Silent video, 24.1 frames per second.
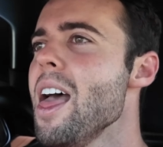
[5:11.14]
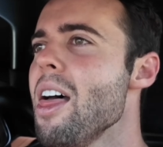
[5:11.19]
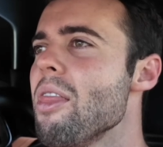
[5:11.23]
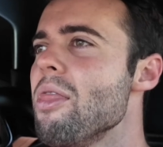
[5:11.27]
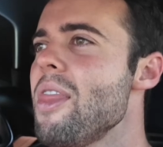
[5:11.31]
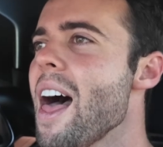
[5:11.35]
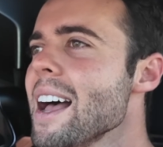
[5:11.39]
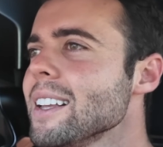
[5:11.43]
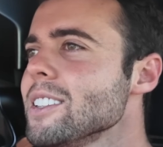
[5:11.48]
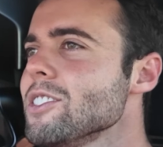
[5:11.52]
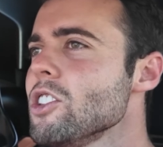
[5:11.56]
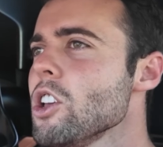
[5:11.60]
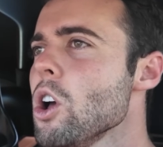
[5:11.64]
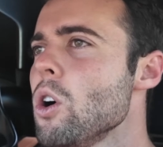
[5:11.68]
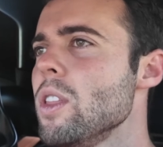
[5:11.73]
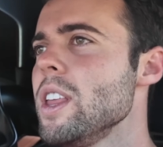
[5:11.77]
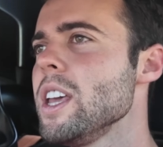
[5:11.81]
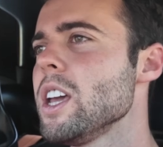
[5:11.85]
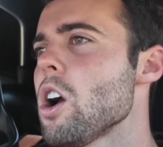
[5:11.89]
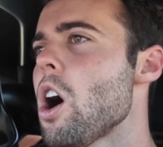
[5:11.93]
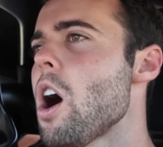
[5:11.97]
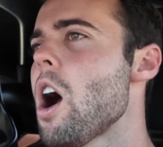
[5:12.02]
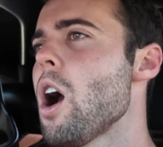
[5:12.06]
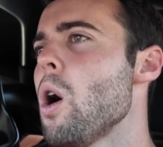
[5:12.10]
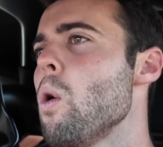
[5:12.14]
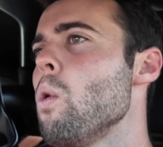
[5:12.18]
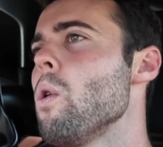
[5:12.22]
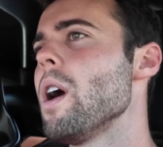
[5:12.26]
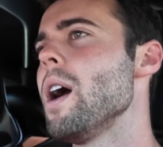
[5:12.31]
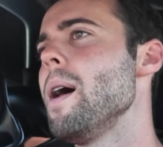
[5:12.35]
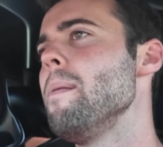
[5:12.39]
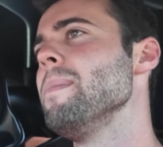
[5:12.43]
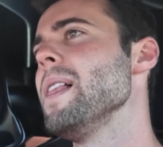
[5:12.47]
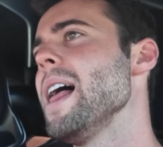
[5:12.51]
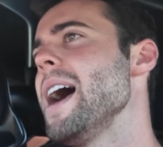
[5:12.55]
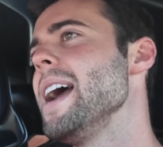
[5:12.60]
That's the only car where
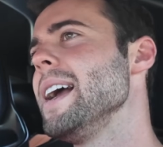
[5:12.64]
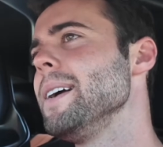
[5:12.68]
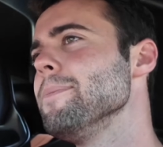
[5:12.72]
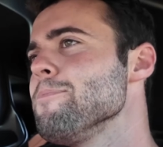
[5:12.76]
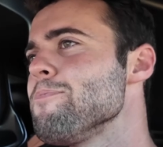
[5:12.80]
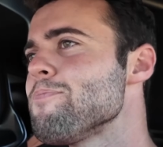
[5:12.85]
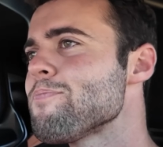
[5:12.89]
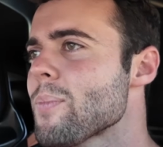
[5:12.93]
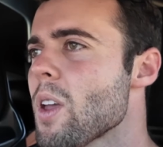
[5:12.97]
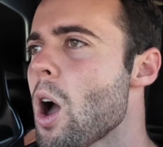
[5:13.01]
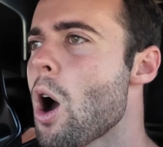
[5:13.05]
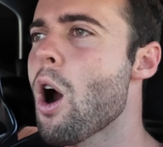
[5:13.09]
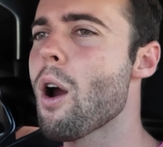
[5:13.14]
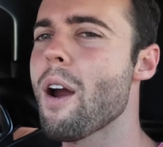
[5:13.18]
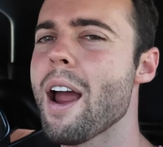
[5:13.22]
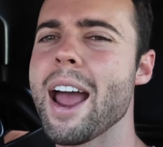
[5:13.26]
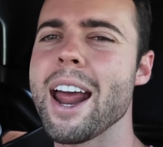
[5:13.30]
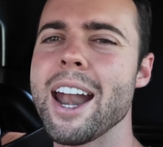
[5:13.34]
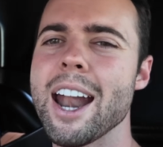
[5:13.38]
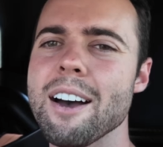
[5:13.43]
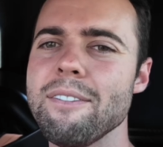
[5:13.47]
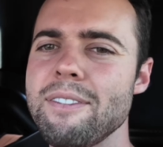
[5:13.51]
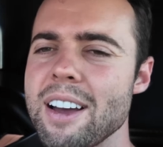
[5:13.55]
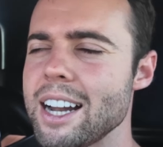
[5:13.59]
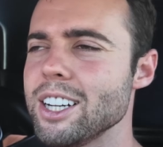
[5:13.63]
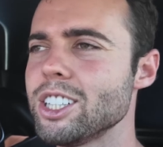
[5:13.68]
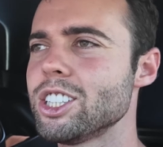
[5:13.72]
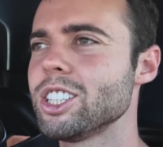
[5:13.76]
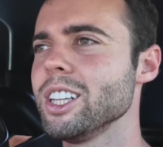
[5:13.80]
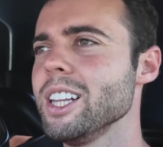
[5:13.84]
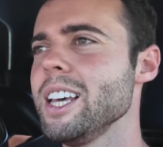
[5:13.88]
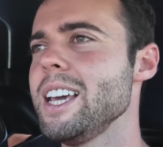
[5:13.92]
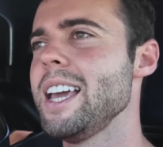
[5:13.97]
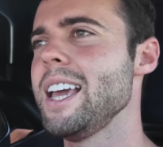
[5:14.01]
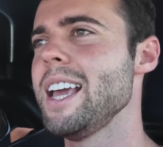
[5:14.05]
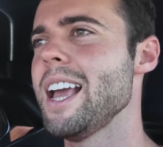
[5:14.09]
I'm like, all right,
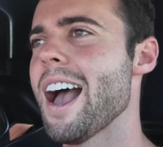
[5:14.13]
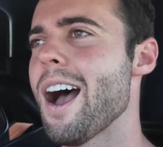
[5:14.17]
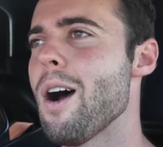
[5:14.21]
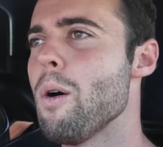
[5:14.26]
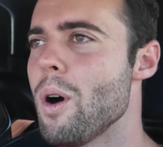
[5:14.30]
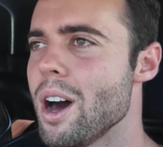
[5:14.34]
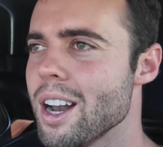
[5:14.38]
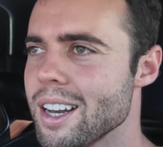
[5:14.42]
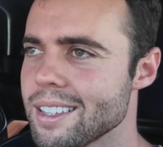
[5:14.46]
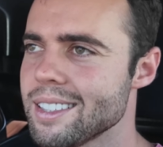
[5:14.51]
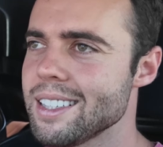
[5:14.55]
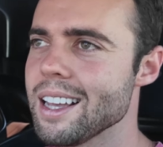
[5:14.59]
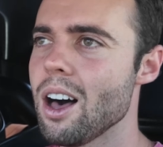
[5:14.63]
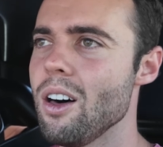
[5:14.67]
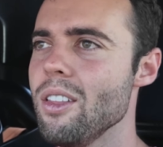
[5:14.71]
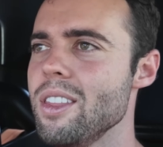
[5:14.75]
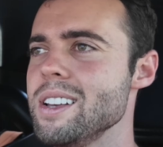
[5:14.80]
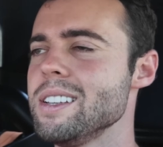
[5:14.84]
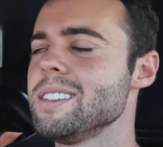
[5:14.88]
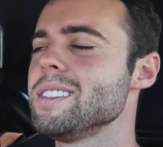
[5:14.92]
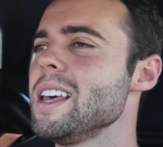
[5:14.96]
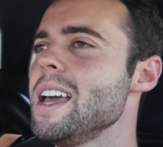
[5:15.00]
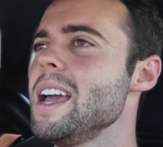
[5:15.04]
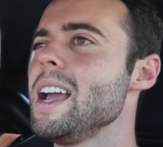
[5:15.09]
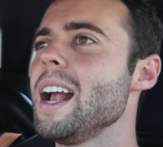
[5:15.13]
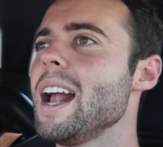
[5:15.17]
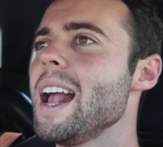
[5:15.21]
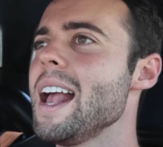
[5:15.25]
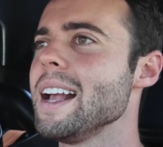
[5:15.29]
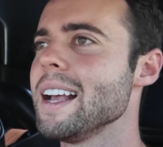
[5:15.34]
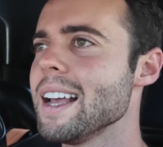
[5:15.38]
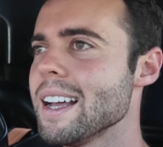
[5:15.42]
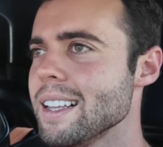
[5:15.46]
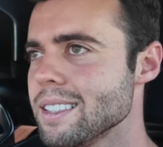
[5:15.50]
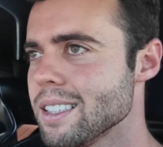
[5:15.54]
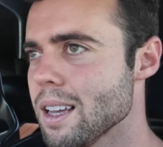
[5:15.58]
eventually I want to sell this thing
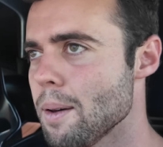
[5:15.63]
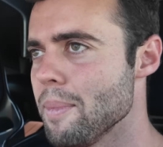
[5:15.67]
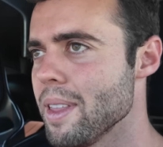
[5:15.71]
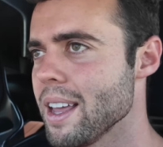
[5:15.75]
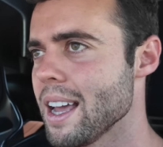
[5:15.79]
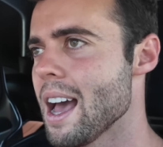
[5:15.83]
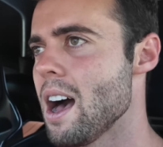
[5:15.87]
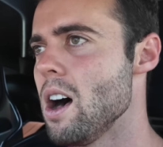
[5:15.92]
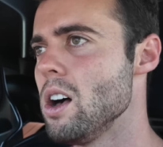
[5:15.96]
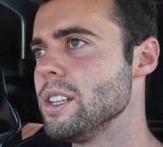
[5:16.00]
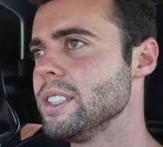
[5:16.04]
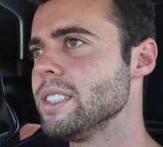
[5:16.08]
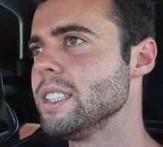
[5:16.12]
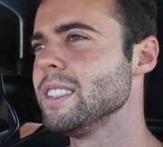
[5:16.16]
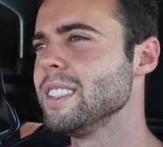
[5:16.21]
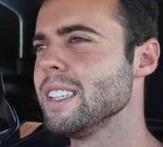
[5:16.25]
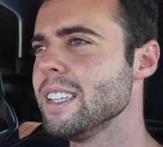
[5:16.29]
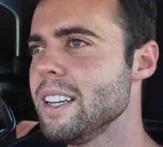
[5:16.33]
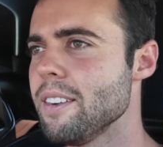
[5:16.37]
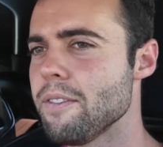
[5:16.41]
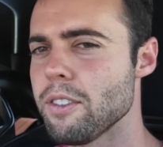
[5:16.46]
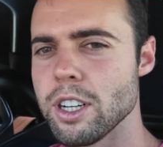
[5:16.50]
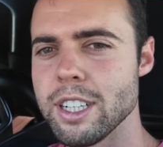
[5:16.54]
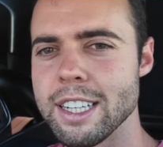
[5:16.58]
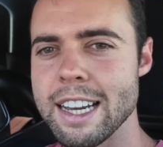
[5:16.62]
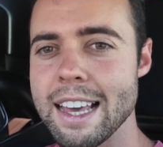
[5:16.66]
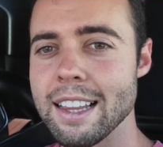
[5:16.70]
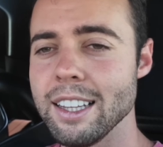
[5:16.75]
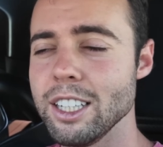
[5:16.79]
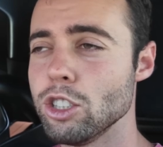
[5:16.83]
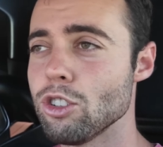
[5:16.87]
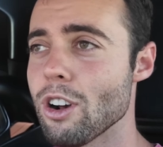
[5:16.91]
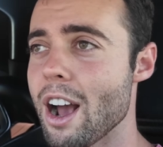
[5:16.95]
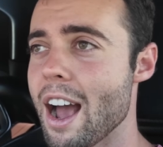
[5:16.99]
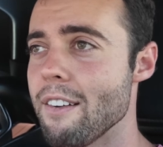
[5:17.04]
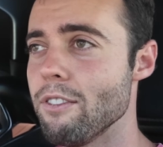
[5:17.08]
and get something else as a different
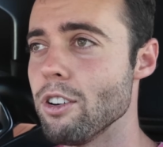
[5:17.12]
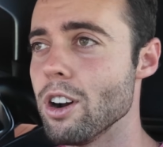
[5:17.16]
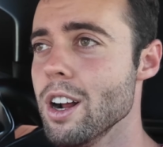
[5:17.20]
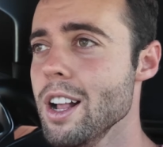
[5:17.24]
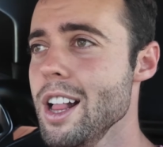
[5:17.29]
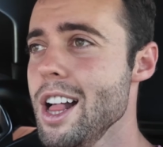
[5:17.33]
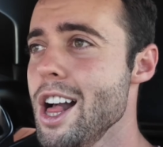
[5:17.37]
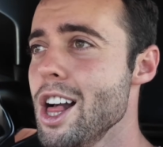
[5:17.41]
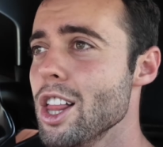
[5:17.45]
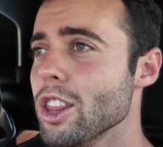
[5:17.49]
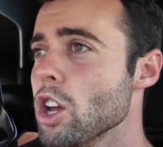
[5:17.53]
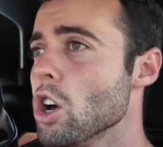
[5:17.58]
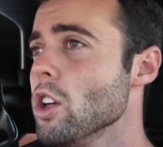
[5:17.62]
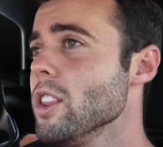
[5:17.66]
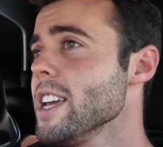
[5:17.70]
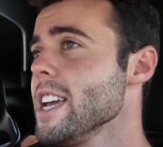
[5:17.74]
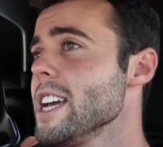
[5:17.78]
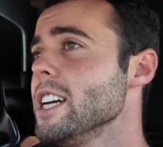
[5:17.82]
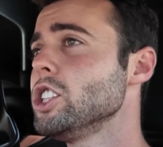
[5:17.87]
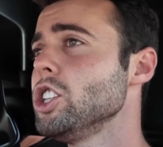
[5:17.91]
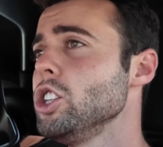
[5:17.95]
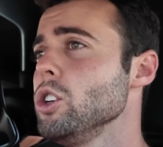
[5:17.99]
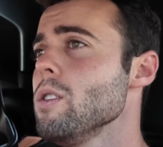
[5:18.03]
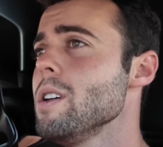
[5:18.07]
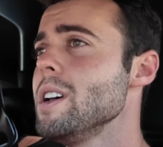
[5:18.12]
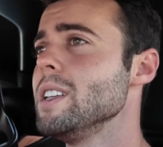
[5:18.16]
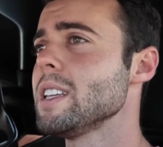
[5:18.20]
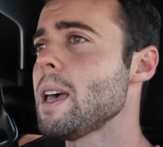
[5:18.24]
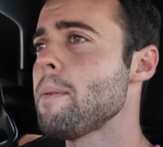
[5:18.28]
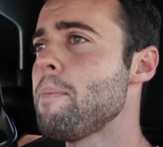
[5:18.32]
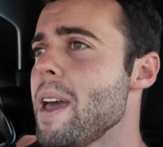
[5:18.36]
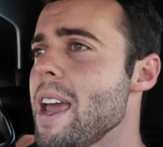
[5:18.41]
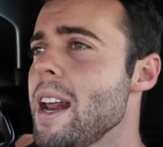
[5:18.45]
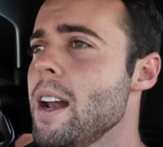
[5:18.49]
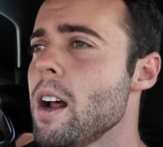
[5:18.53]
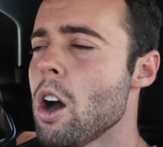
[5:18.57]
daily driver. The only issue is
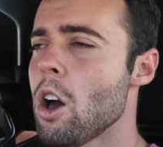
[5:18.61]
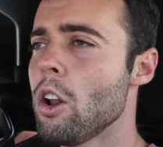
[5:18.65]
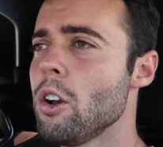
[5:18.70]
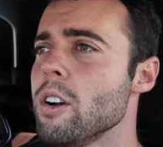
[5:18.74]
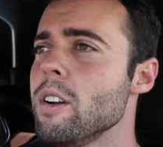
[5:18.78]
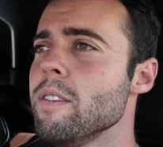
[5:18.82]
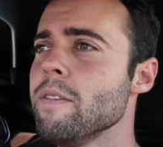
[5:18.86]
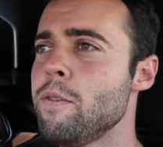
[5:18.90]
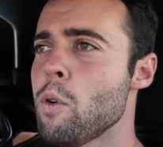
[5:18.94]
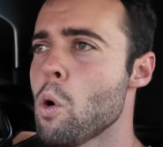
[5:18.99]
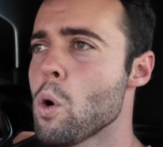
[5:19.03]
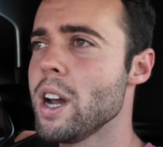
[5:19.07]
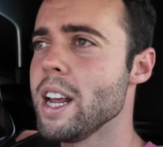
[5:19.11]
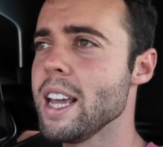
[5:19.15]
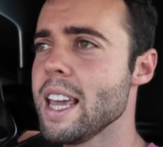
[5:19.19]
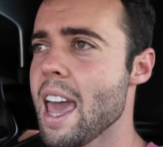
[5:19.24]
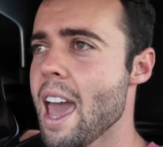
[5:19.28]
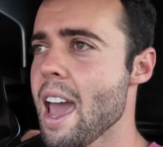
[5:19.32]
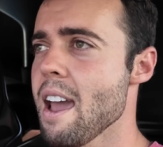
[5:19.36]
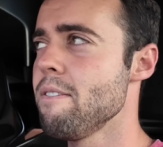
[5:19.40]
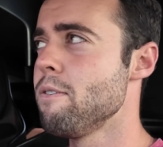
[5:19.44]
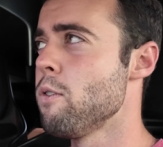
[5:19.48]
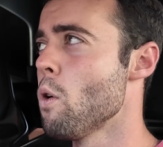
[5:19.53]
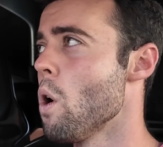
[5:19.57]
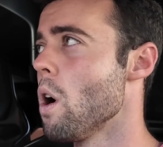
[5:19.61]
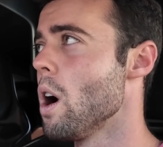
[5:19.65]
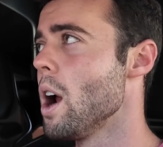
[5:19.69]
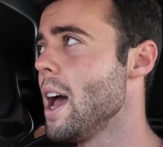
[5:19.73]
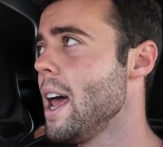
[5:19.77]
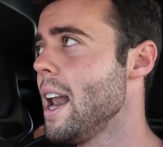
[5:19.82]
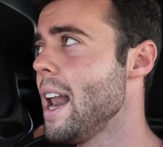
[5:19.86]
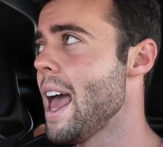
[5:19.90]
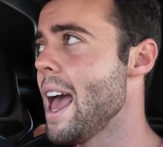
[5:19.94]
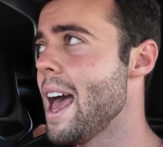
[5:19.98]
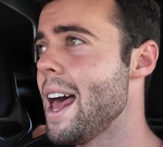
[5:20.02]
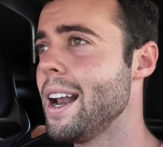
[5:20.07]
I paid $140K for
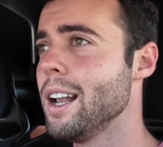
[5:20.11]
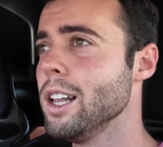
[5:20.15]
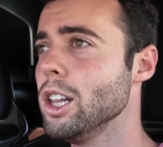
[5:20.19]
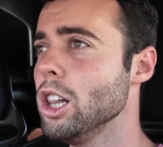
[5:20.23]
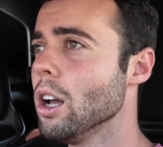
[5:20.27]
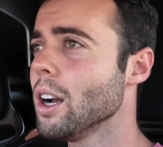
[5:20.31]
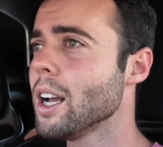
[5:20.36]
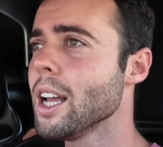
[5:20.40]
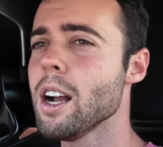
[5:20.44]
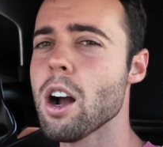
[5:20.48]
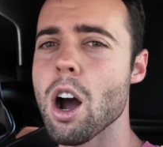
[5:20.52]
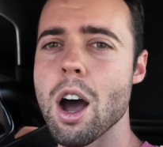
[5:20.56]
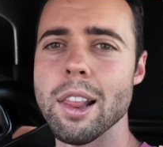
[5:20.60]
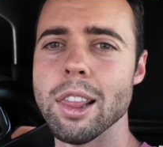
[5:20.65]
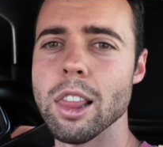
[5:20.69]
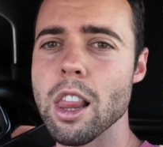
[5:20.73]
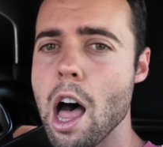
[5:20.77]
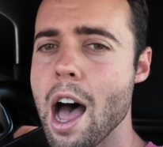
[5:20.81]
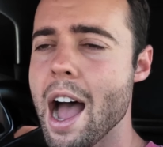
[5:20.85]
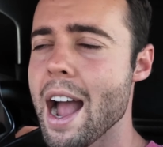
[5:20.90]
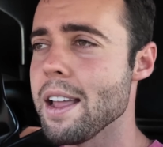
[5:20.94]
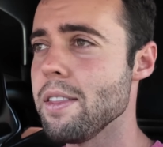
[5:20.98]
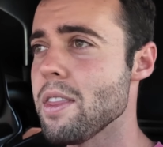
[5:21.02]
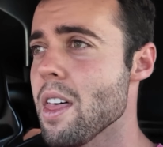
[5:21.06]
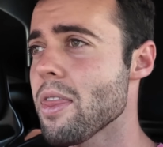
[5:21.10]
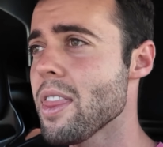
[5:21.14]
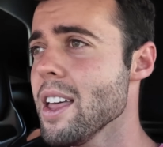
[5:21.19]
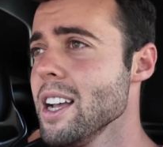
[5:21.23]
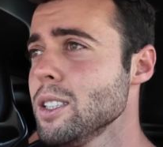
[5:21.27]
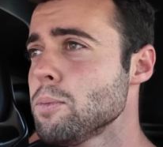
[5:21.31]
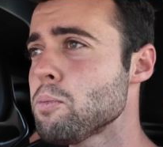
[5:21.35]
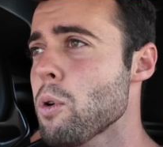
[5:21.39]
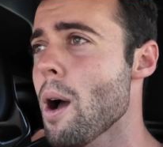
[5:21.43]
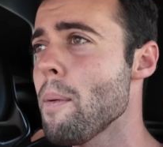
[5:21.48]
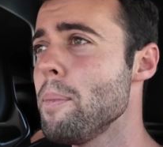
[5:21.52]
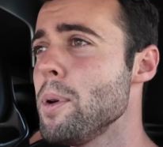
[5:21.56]
it, and looking online, the
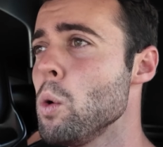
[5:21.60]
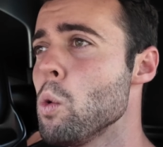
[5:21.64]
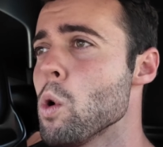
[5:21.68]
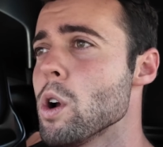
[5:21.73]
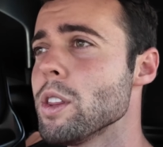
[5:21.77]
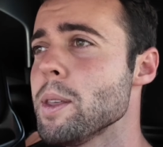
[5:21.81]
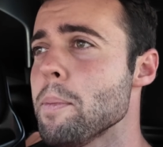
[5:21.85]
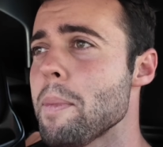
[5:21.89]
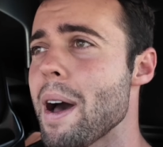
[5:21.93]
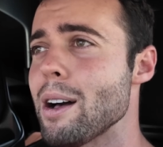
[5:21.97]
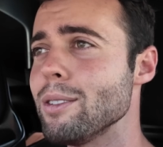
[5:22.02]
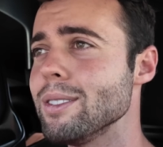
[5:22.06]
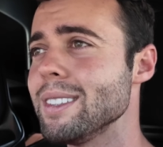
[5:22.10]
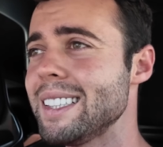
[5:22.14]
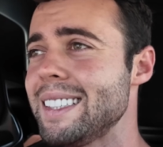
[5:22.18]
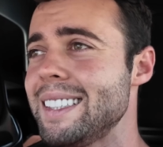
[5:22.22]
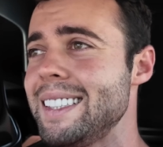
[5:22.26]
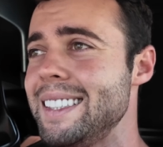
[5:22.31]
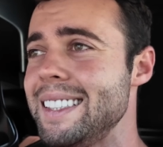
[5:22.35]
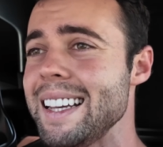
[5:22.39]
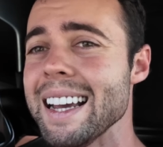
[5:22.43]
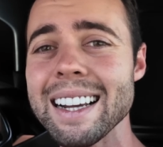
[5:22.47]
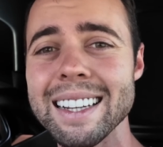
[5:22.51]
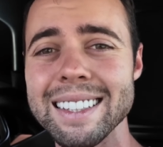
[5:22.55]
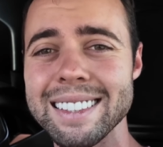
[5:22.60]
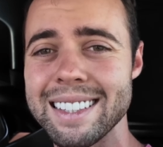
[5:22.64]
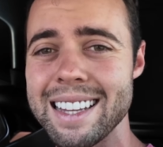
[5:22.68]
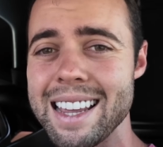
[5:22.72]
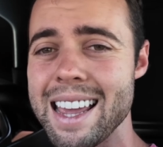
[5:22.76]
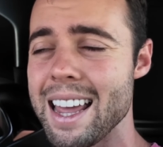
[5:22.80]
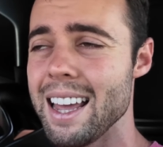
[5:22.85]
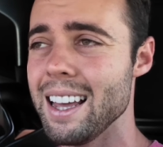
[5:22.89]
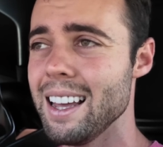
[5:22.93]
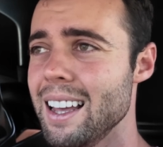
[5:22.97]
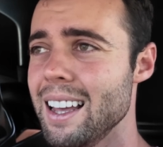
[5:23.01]
thing's probably worth about 60.